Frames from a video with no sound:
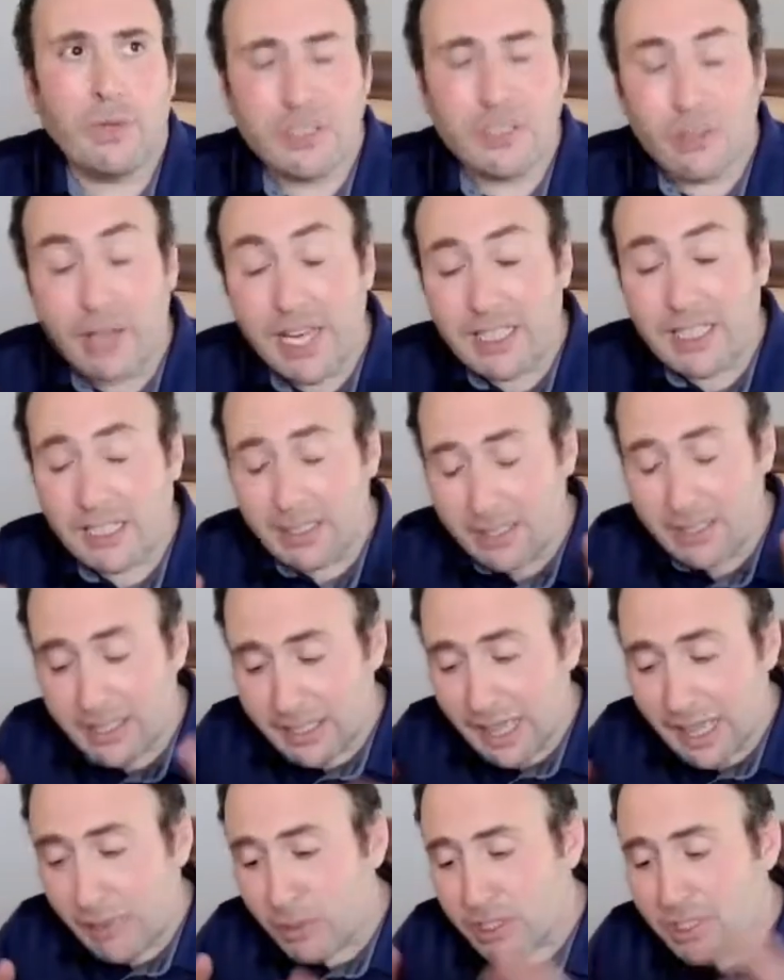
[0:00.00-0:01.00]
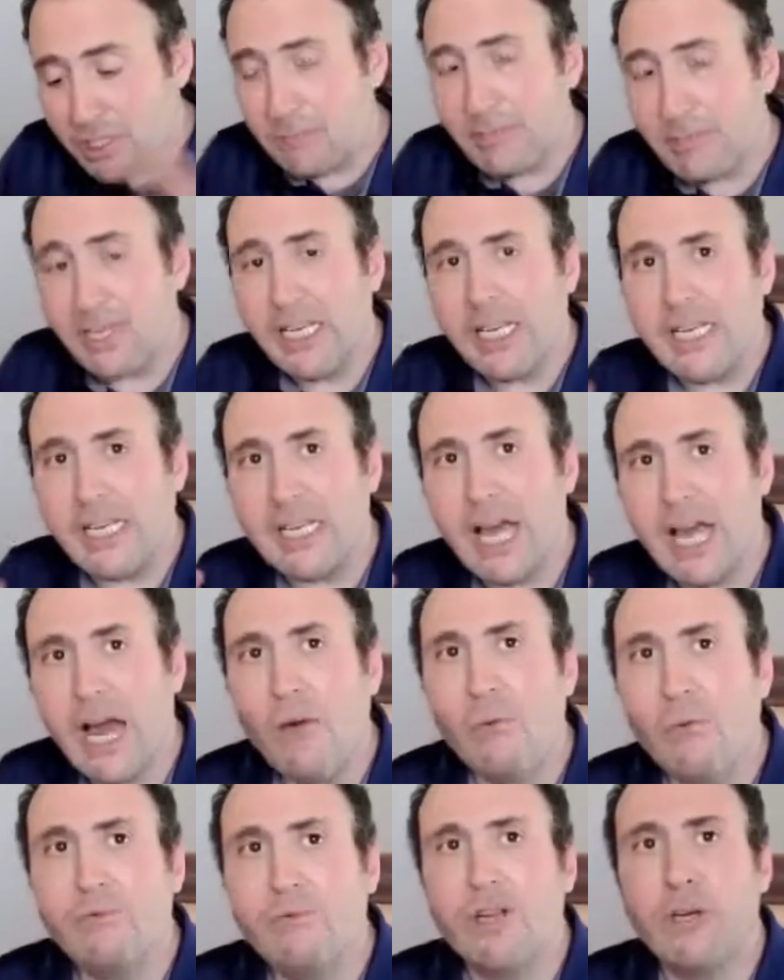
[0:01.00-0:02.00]
So actually, that was in the beginning. Now,
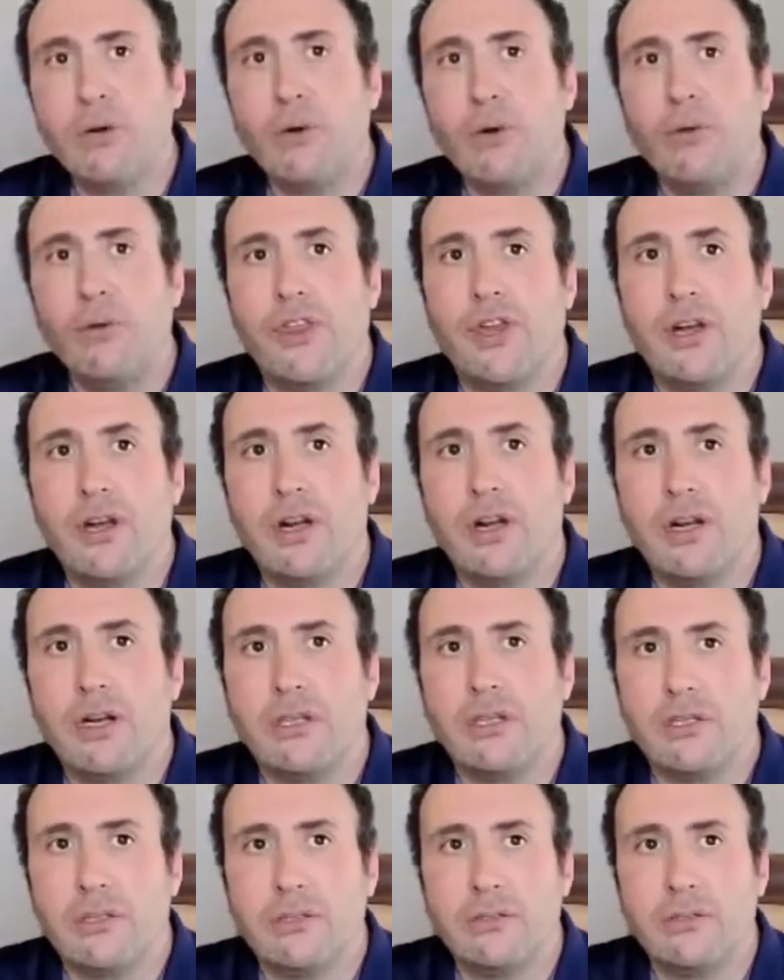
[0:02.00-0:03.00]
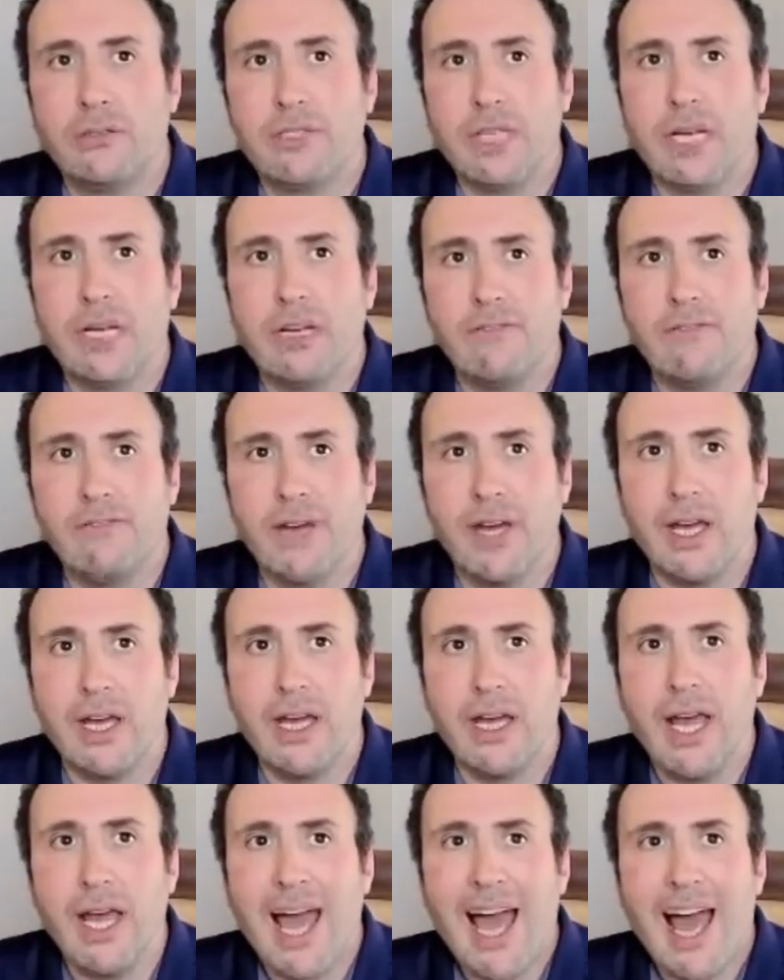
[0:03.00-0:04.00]
when we go there to Santa
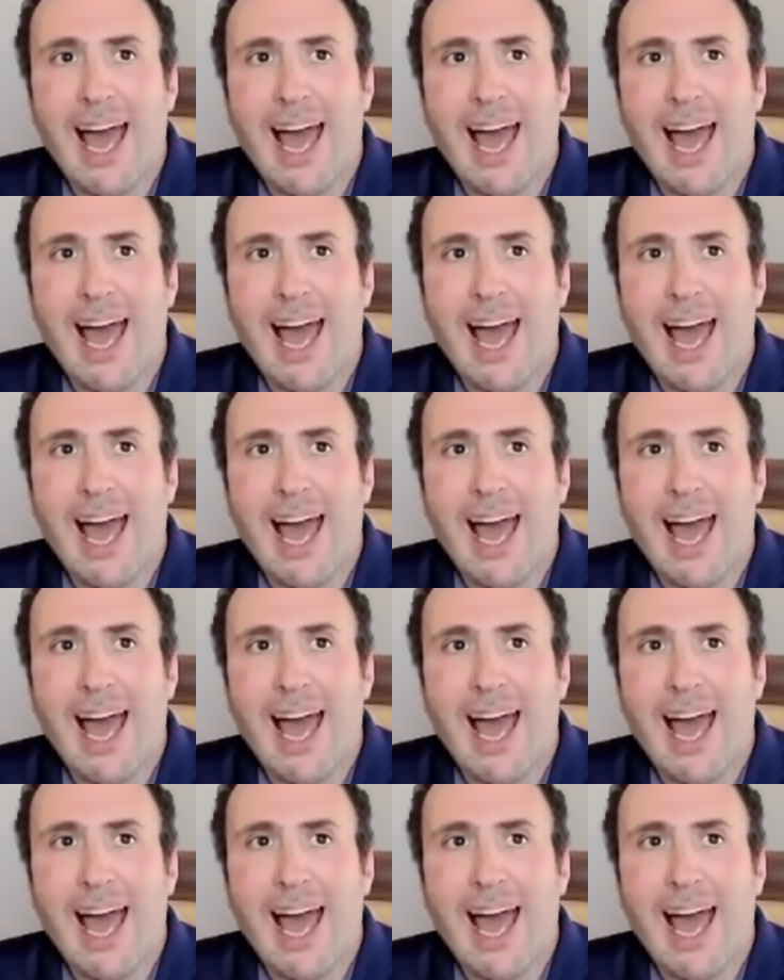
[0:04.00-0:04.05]
Fe,